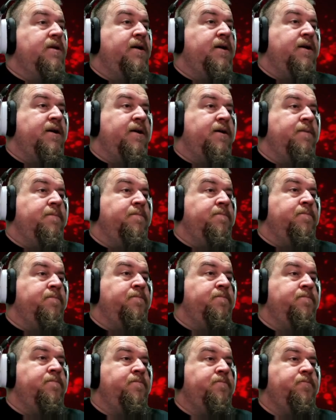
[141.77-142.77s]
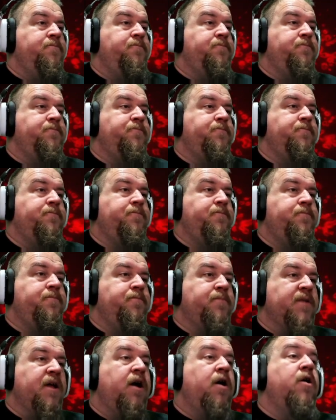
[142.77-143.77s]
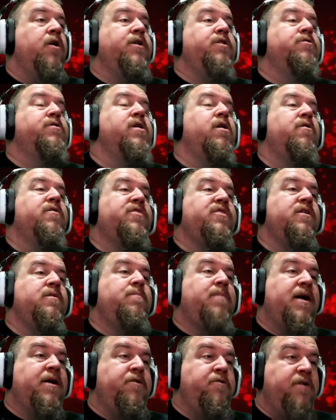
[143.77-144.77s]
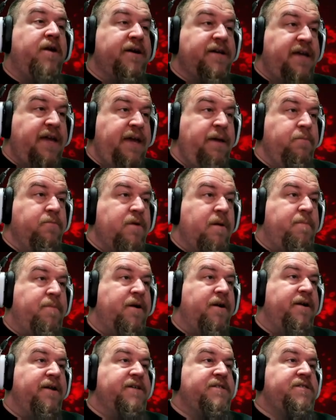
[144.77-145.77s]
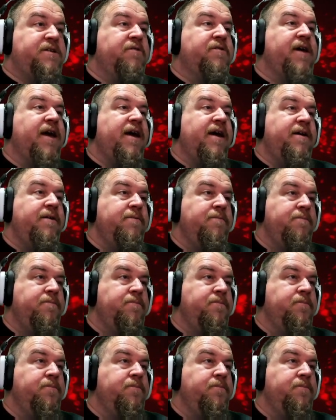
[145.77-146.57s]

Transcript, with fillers: Um. Oh, you go with the Banu Haqim rip artist. Okay.